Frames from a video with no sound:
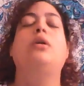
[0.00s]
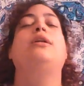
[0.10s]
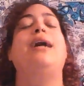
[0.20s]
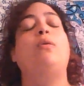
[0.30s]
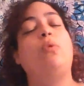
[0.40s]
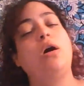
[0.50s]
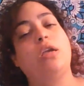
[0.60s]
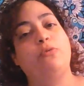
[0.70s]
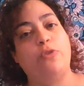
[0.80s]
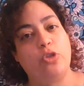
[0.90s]
not
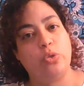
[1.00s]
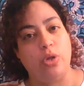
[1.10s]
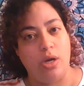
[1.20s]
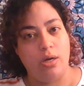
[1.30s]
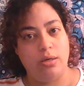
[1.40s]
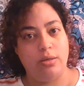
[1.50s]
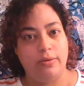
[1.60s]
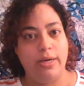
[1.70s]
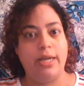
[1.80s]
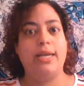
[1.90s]
walking for too long,
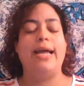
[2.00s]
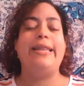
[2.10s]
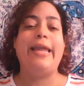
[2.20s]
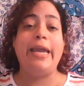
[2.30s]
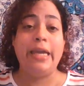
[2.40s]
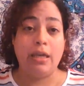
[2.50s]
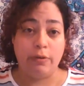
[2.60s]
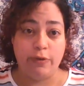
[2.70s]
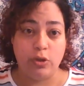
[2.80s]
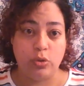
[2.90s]
right? Not laying
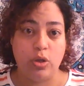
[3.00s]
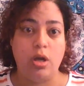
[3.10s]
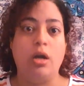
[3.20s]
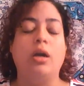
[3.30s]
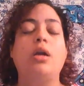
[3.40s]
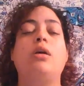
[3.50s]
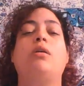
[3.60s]
for too long.